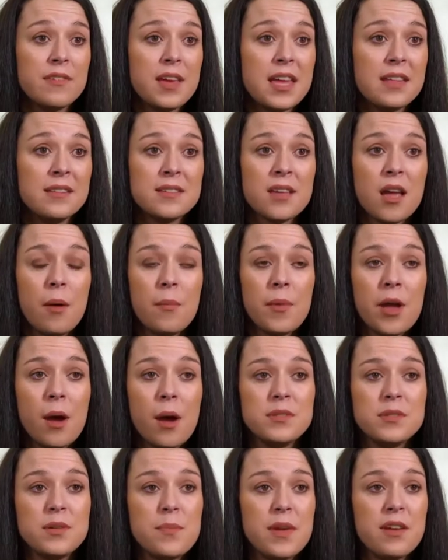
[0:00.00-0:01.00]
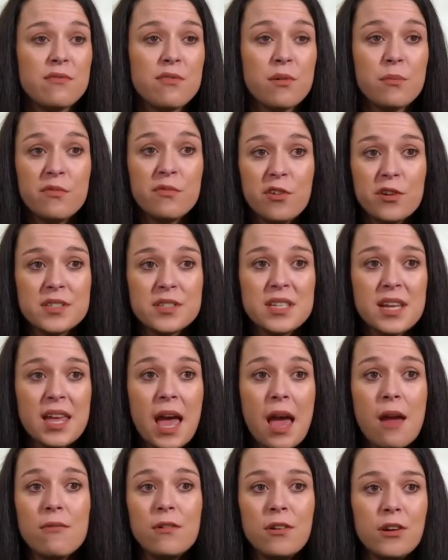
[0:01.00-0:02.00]
I have kids coming up to me from
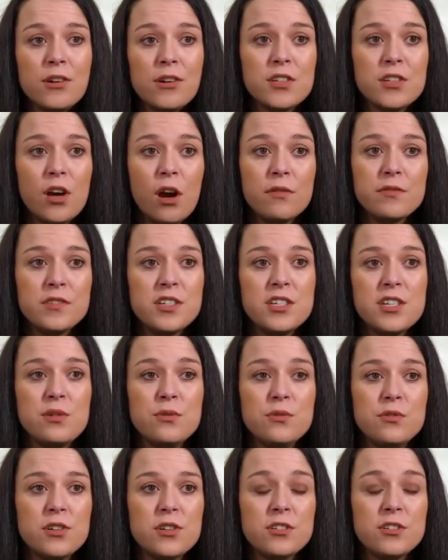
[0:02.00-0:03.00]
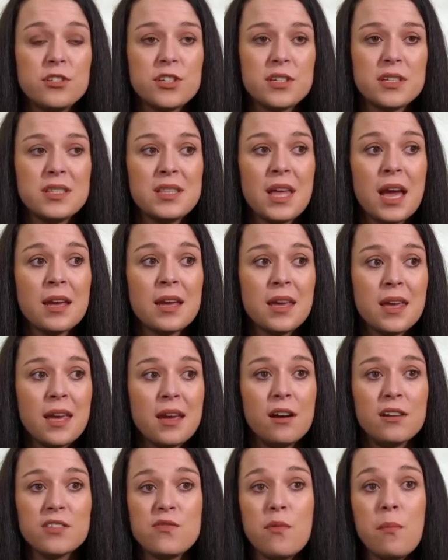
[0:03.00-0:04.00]
foster care and looked after children, just
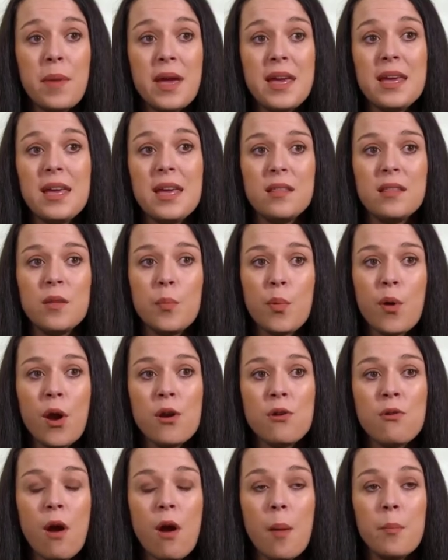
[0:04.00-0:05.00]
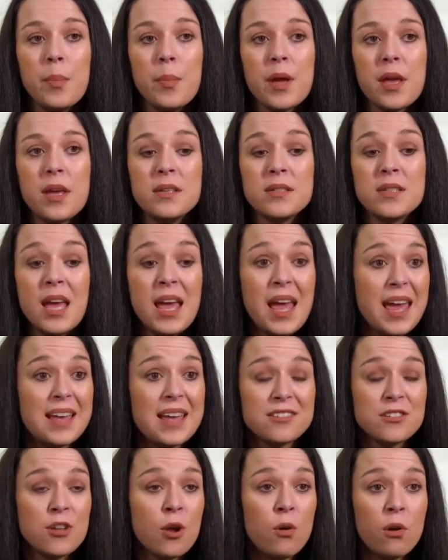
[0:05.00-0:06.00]
thanking us for making the programme
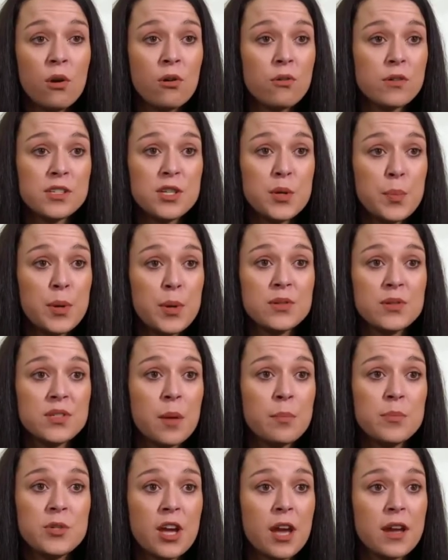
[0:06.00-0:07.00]
because it's no longer a taboo